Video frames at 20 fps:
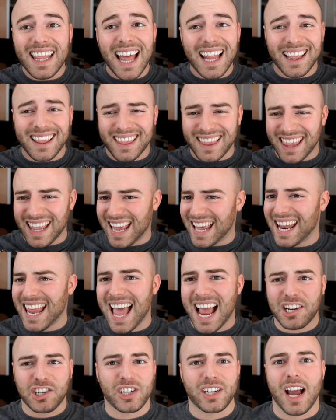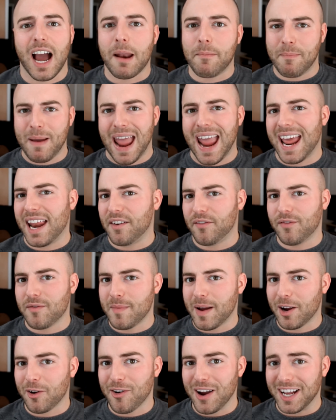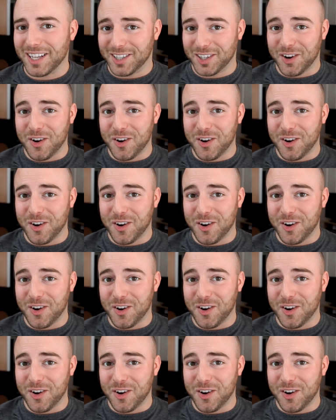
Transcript: that it actually got banned from my grade